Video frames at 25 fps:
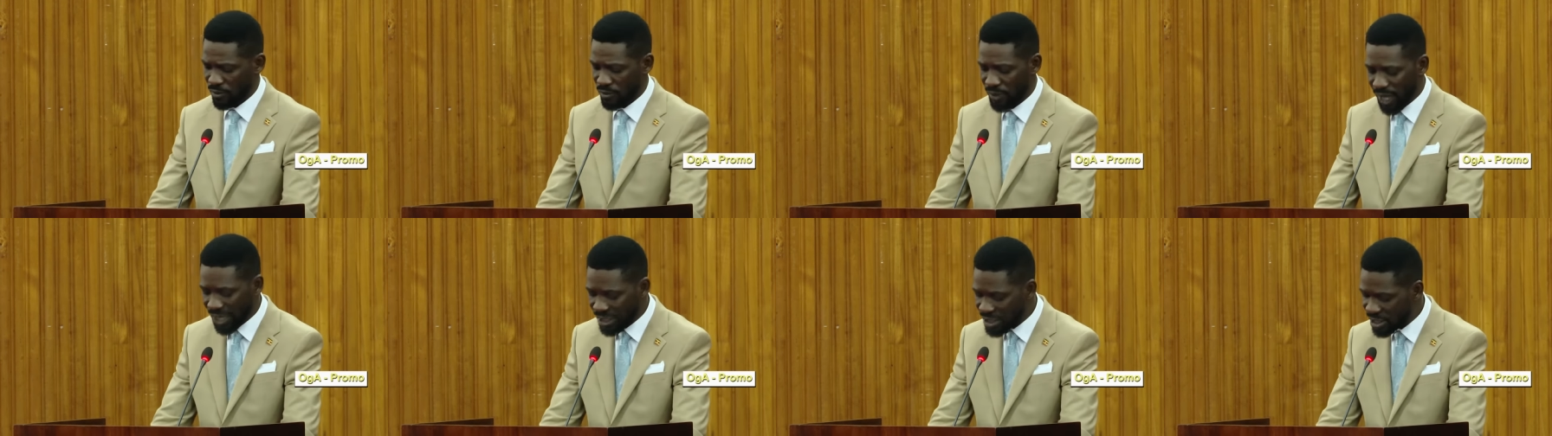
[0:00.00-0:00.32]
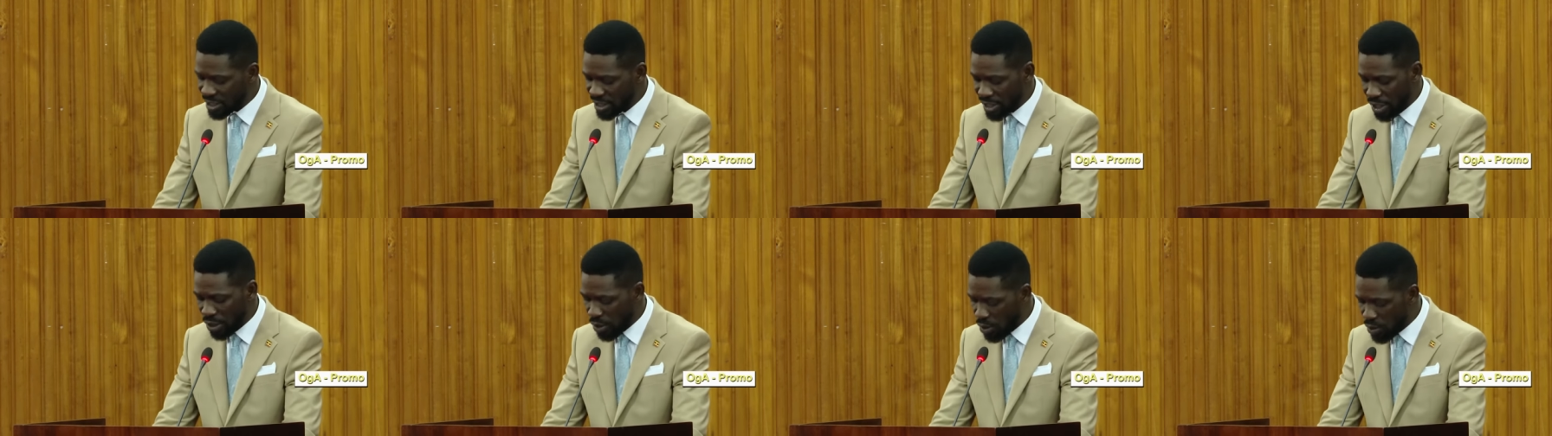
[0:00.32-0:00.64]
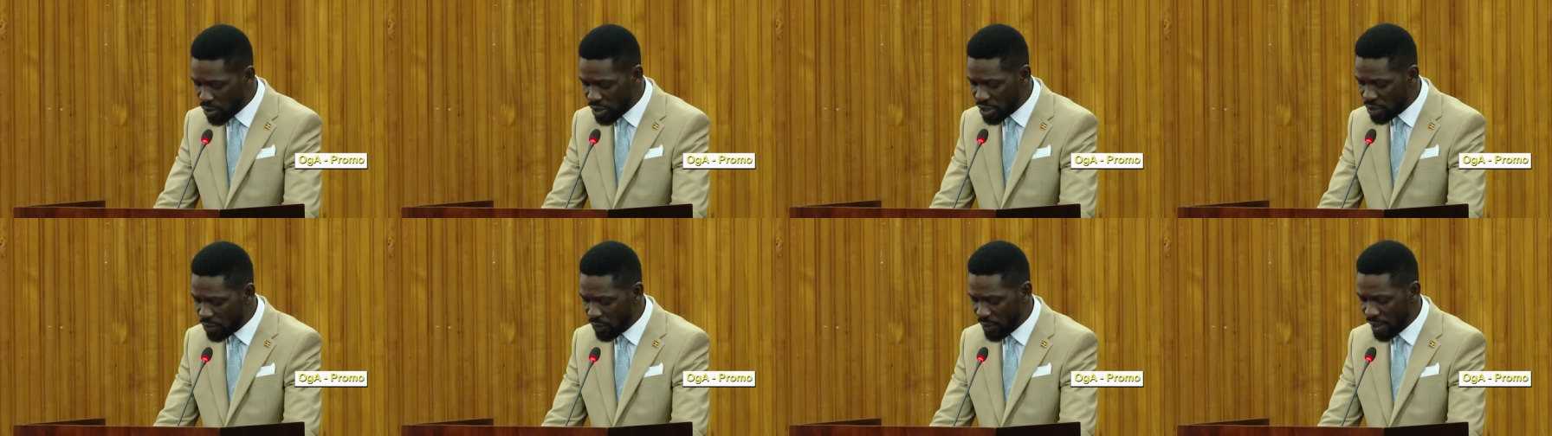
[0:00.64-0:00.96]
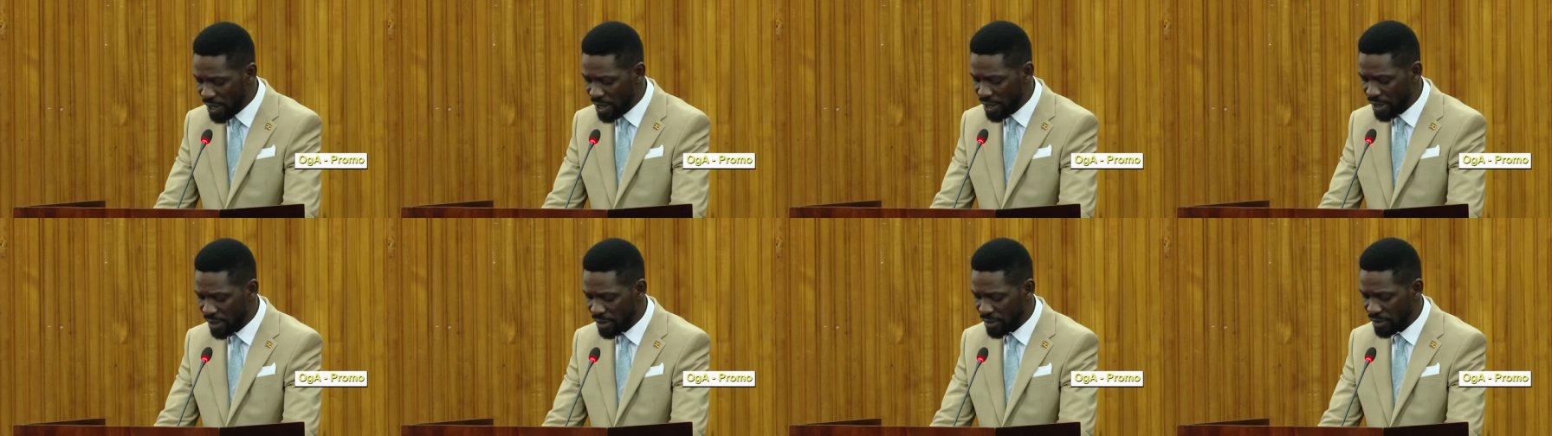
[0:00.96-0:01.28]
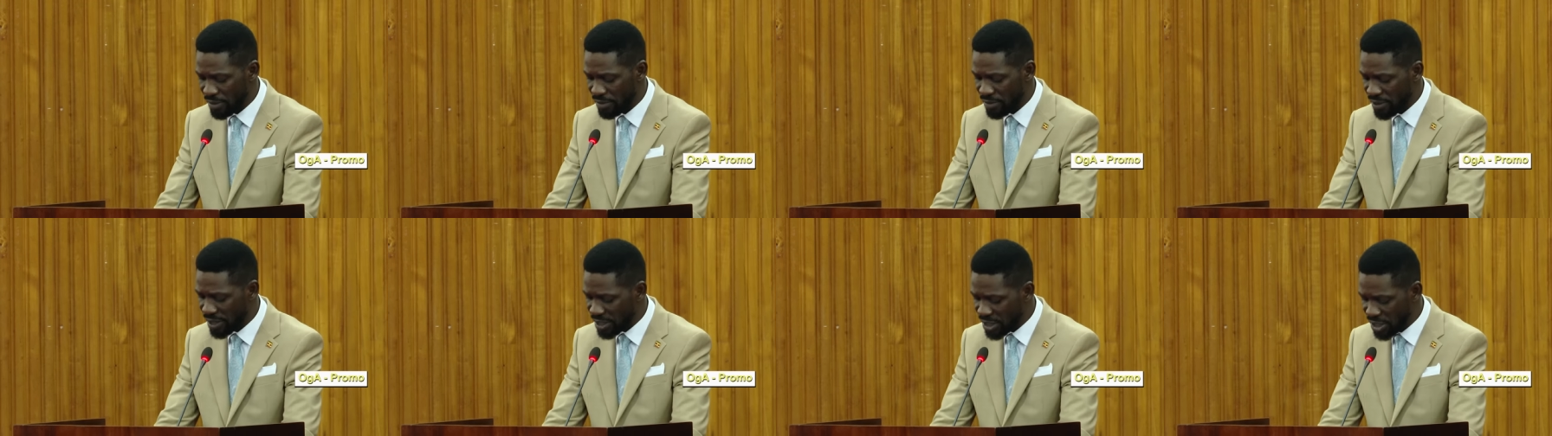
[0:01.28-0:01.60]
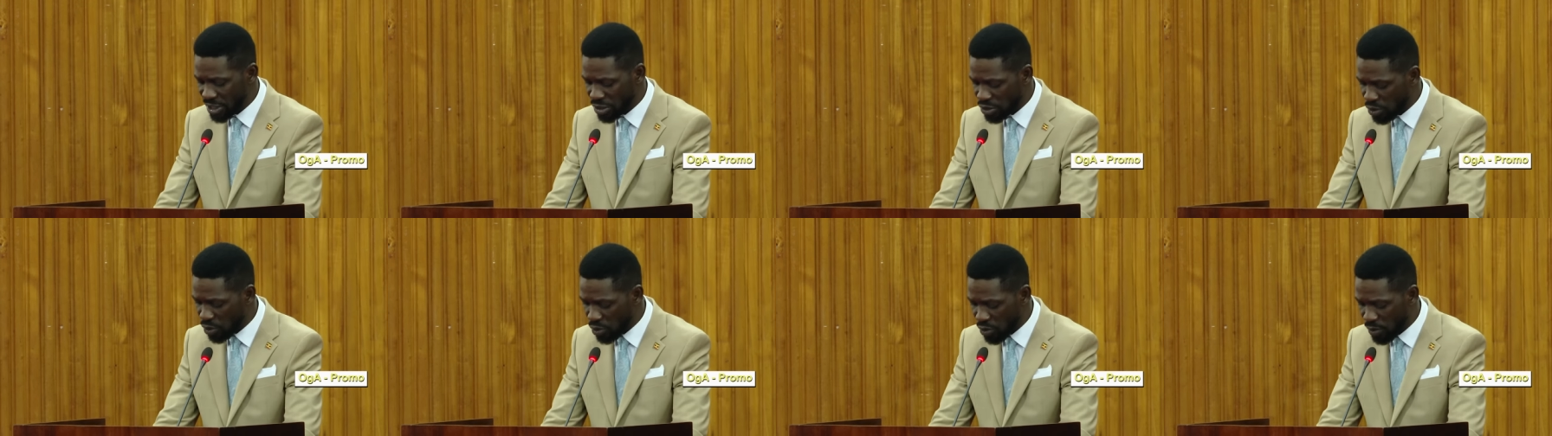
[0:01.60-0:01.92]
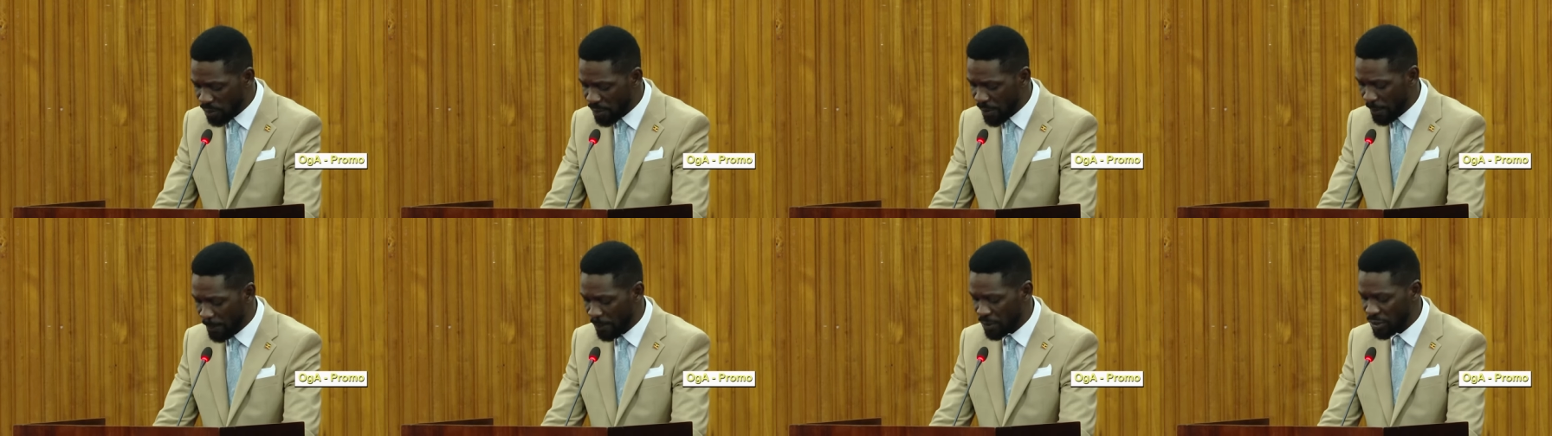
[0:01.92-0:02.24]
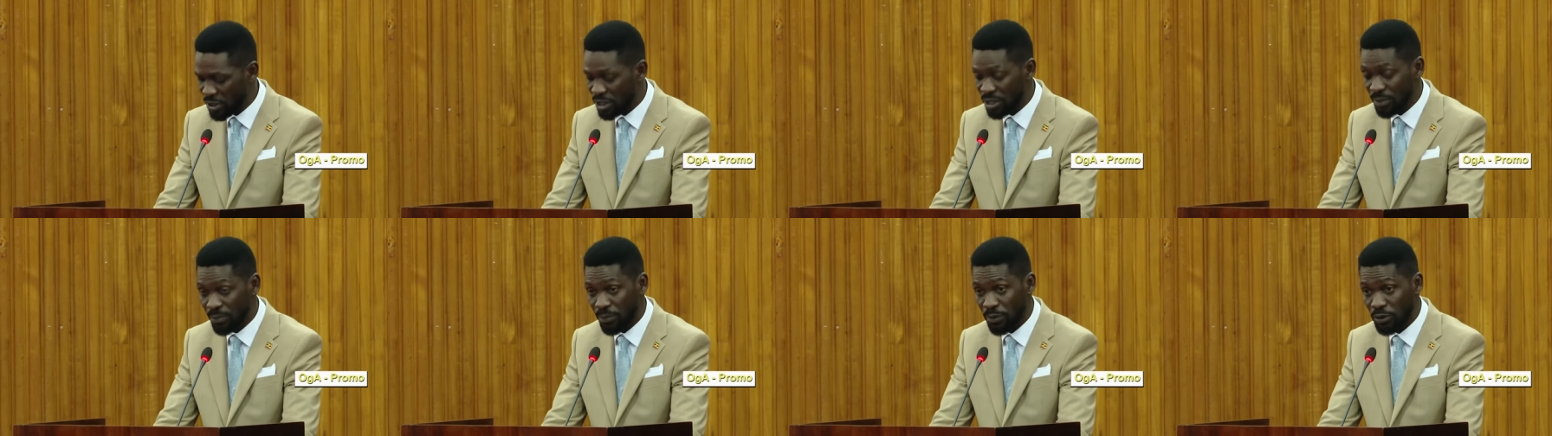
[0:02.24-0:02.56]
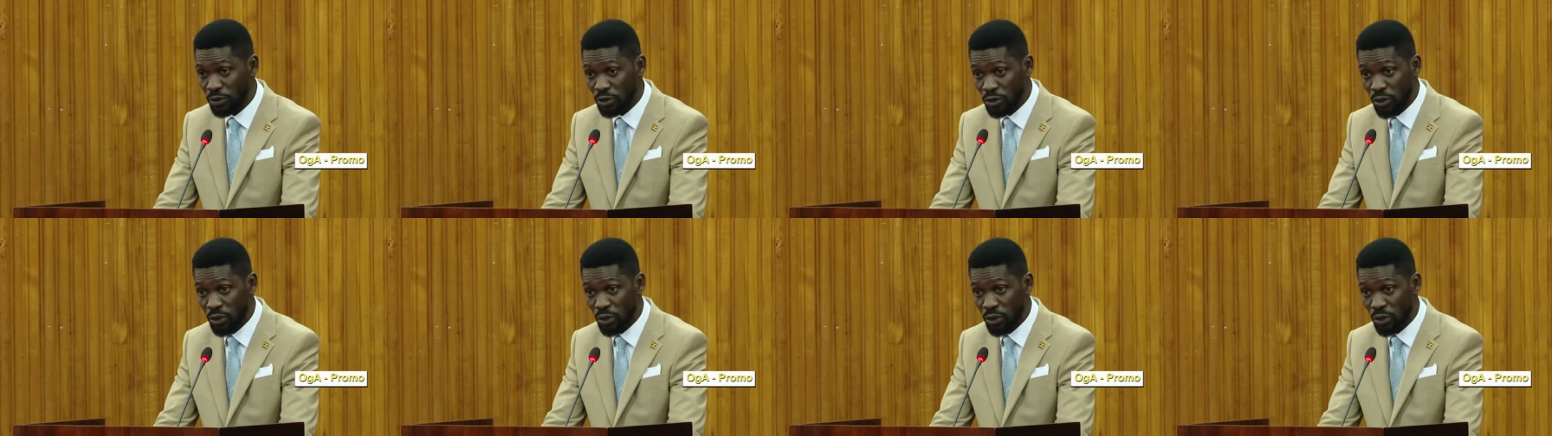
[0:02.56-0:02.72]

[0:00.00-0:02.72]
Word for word: That is the only way this is going to be possible.